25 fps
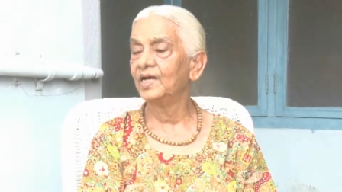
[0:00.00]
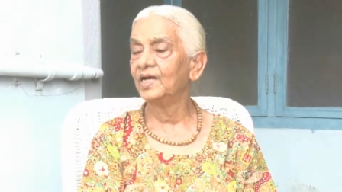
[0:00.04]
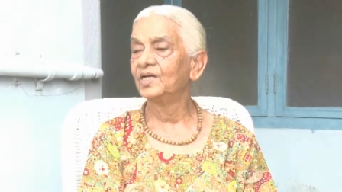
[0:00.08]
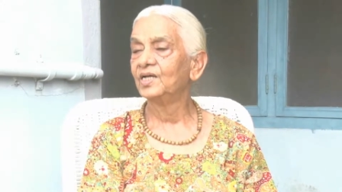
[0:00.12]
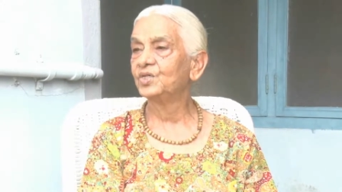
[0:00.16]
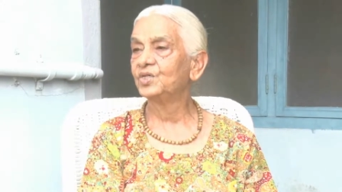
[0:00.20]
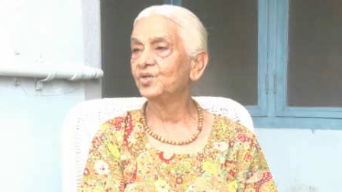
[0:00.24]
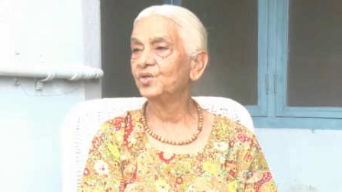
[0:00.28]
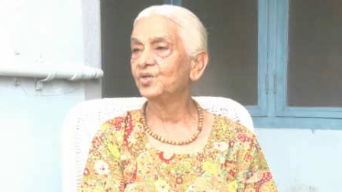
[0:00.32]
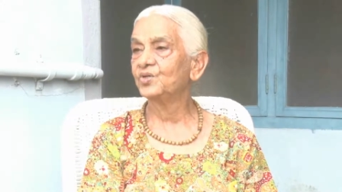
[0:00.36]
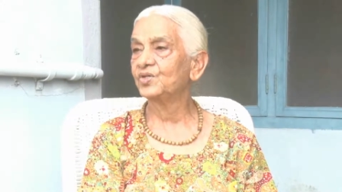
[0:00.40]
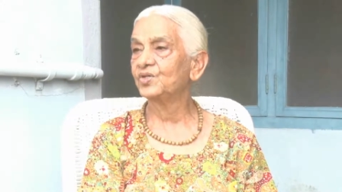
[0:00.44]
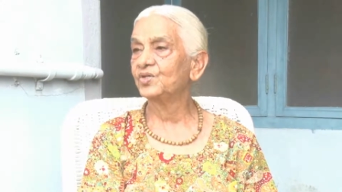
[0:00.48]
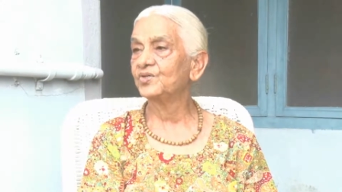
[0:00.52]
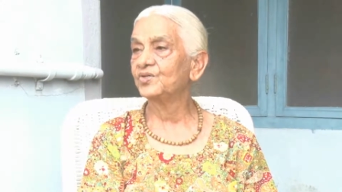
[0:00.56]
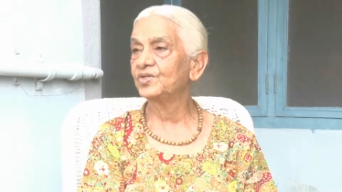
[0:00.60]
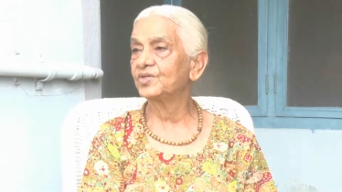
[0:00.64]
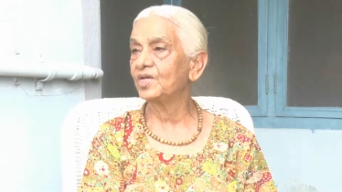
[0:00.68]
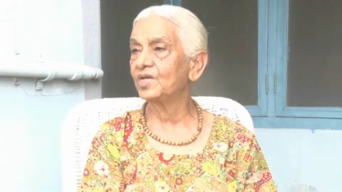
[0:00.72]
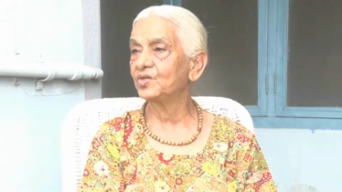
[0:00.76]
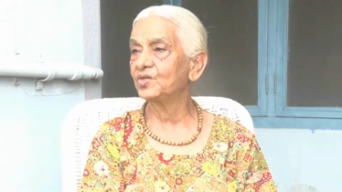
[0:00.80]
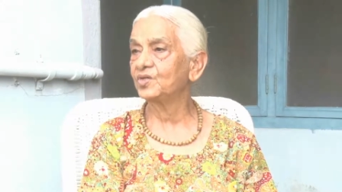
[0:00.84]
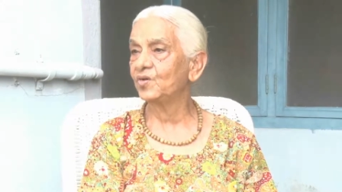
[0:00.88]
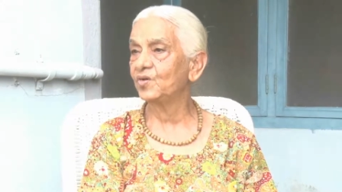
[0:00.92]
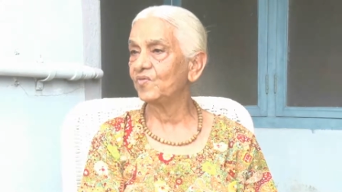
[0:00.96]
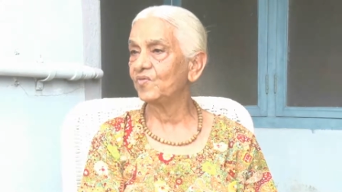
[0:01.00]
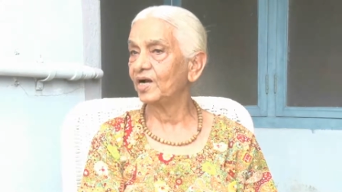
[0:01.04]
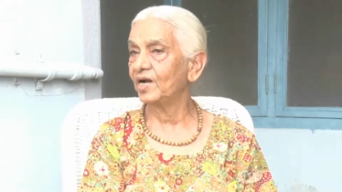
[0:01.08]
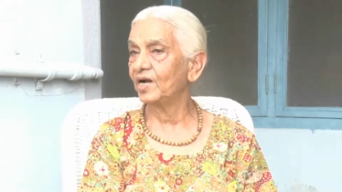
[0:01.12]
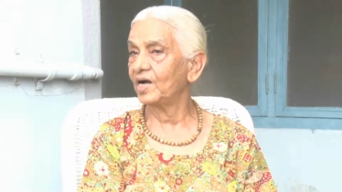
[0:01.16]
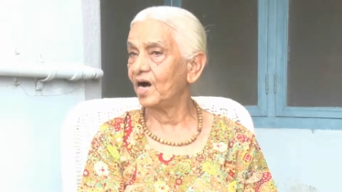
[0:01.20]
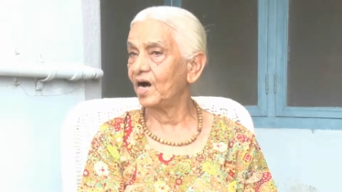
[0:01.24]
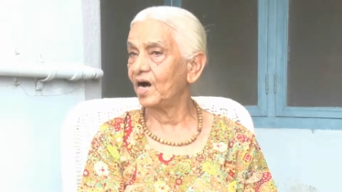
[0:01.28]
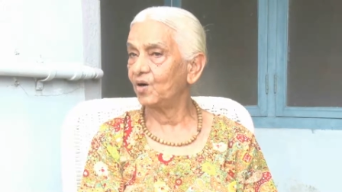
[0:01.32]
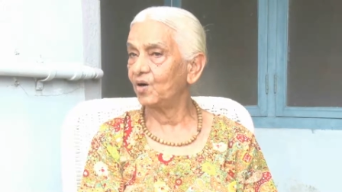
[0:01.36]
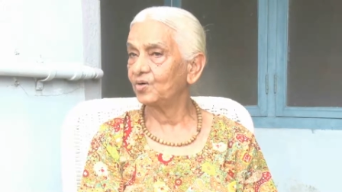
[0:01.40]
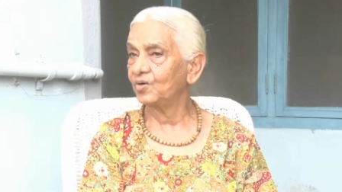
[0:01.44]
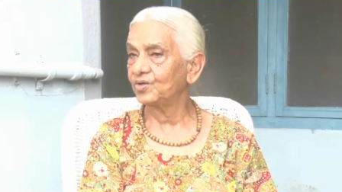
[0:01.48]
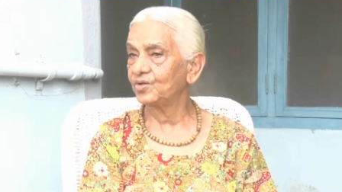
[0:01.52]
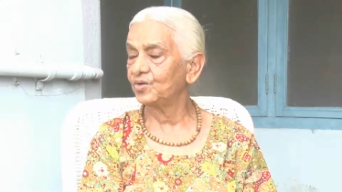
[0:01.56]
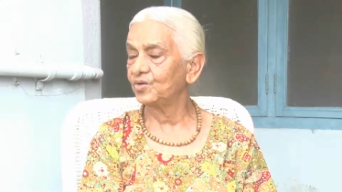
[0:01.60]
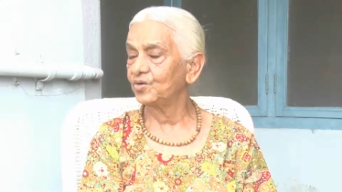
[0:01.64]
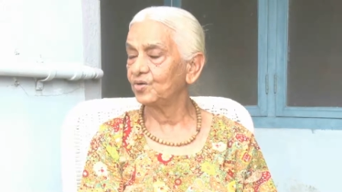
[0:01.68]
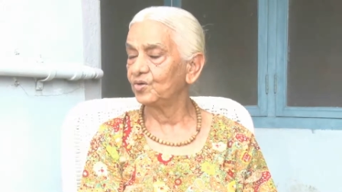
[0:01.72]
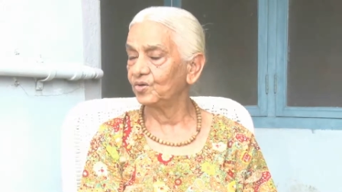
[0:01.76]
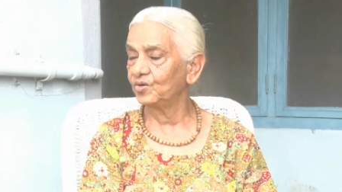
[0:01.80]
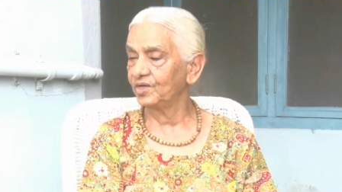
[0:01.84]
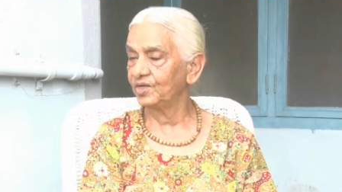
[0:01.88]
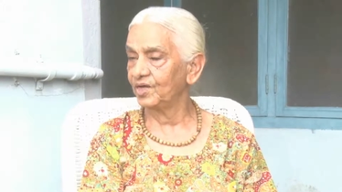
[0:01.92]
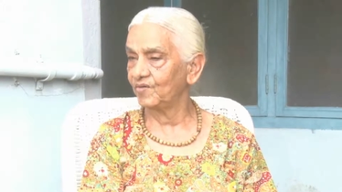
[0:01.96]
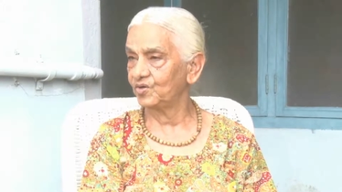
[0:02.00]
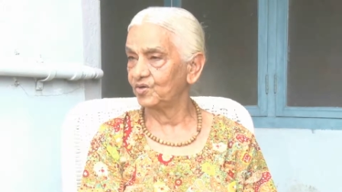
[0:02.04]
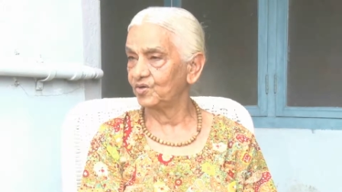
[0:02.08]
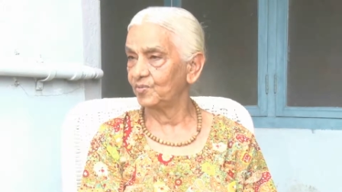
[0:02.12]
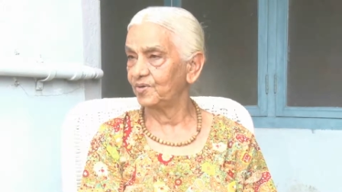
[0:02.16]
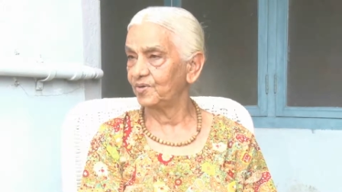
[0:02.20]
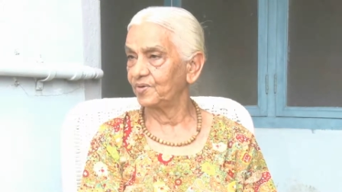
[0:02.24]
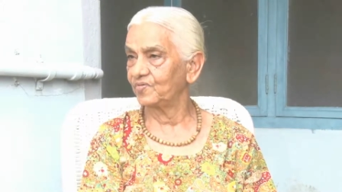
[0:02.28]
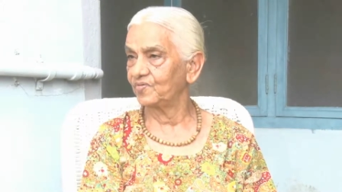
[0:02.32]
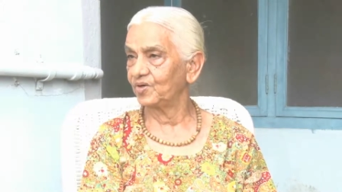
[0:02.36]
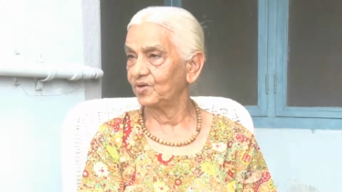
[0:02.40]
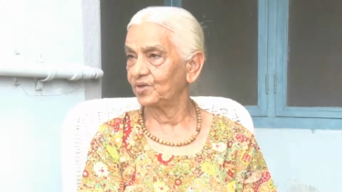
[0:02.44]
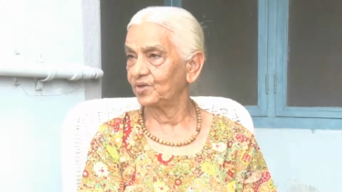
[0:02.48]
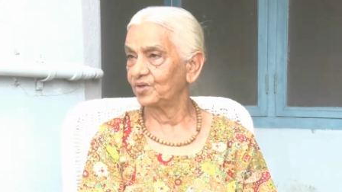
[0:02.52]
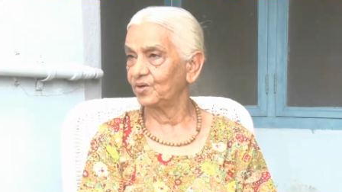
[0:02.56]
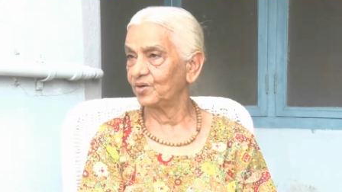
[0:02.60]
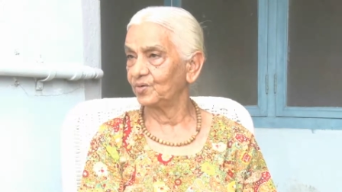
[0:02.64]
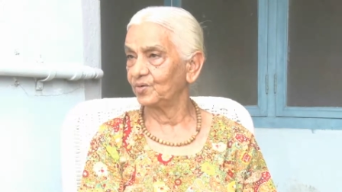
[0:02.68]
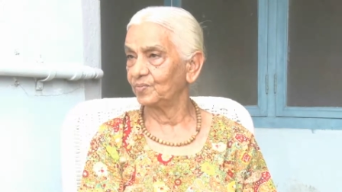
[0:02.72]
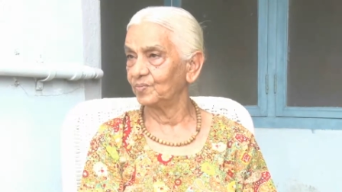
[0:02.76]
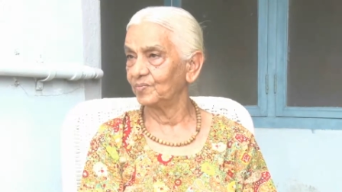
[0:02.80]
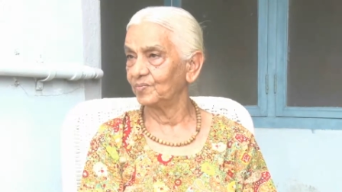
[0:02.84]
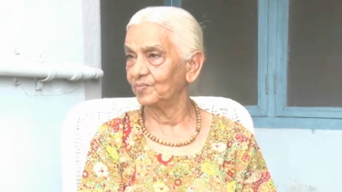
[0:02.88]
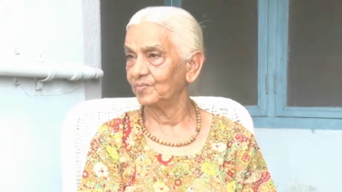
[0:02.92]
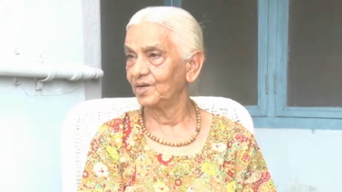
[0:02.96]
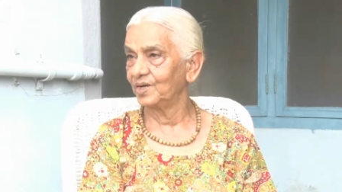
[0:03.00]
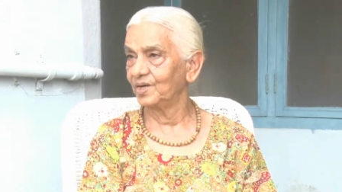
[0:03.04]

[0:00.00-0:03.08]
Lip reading: she used to say, "You were out, you don't have to pay for the room."